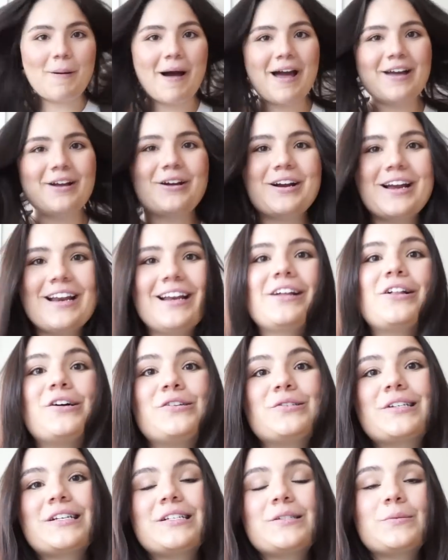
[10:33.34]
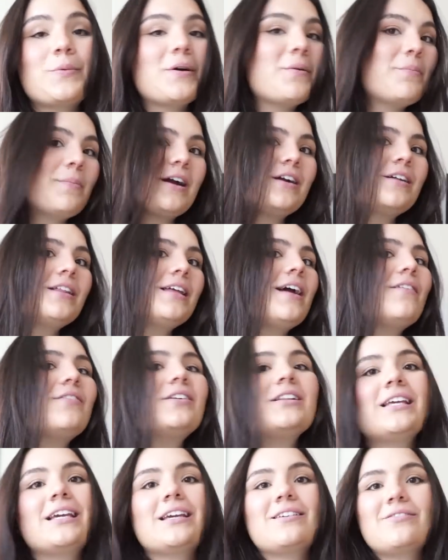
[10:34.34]
buy her any clothes because we barely
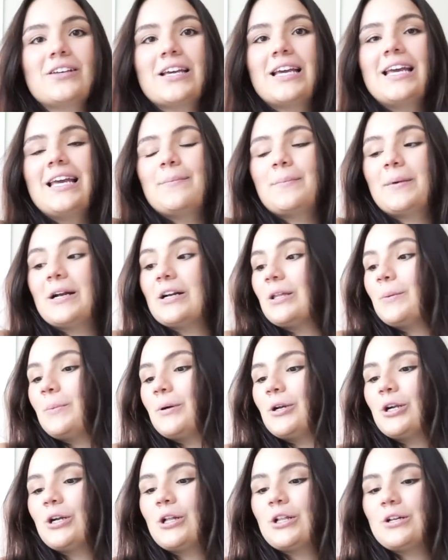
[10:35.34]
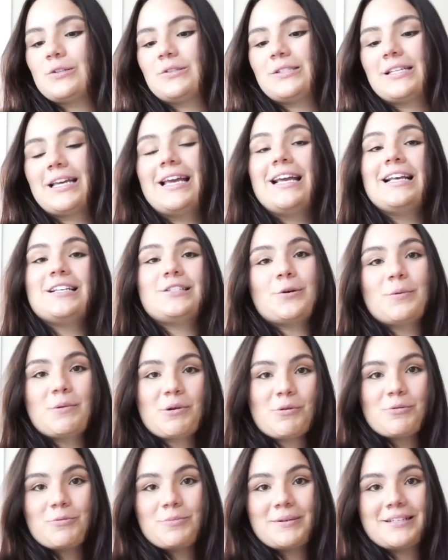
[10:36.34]
ever leave, barely put her in clothes. So
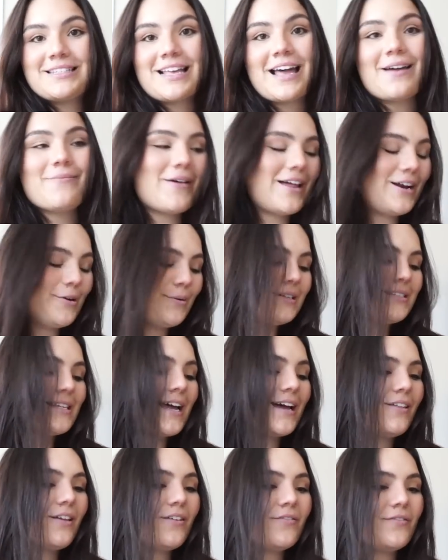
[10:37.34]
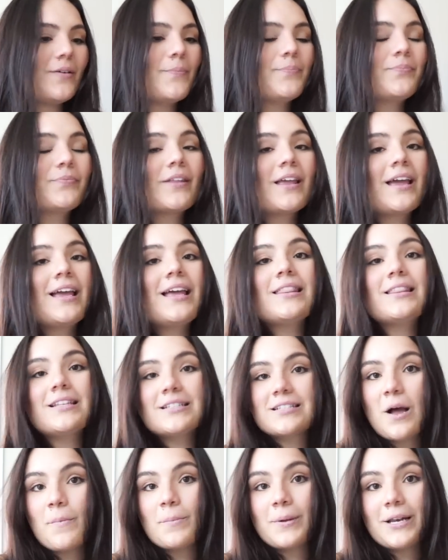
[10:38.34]
we will be set. Anyways, I love
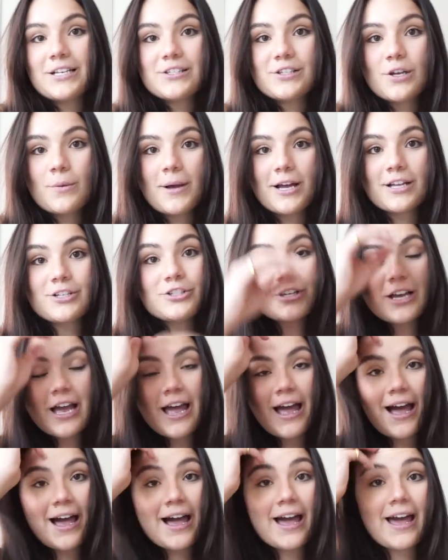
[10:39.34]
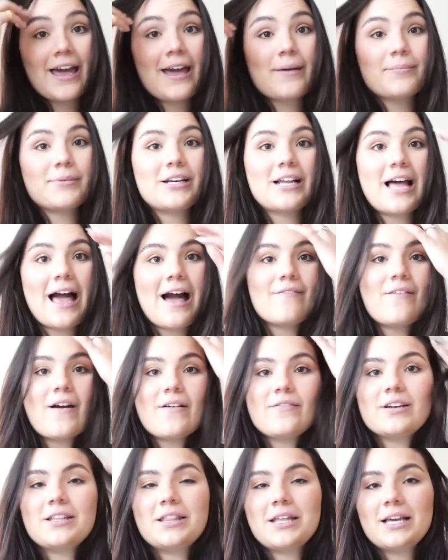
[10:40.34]
this company so much. I am going to have
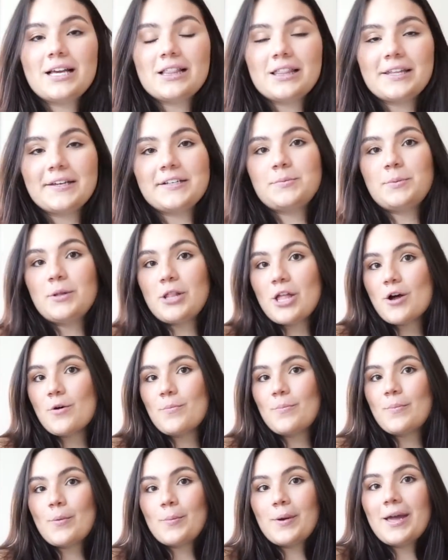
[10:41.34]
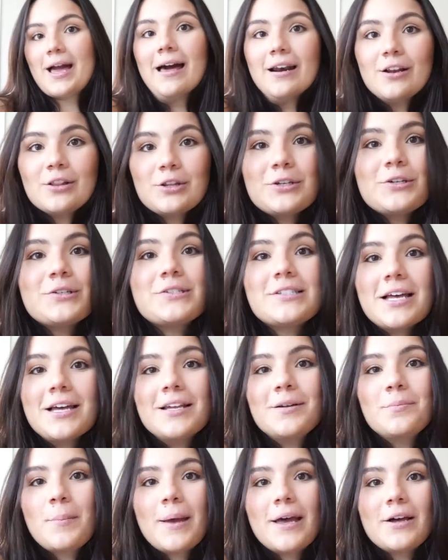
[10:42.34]
everything linked below, but we had a little
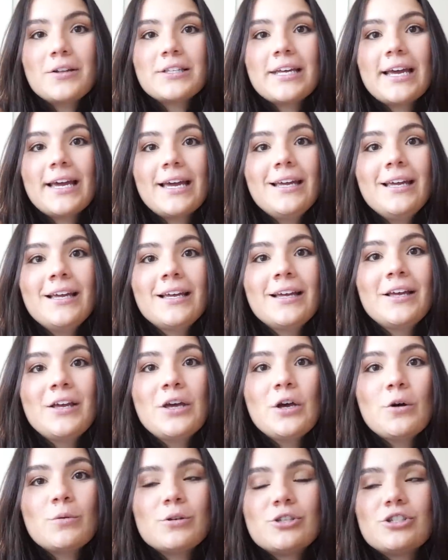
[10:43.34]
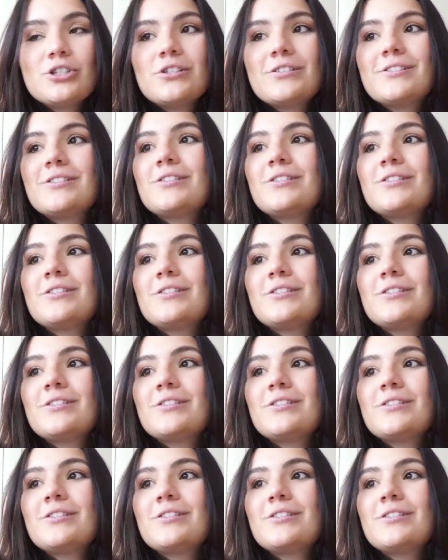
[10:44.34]
sun mail day, which is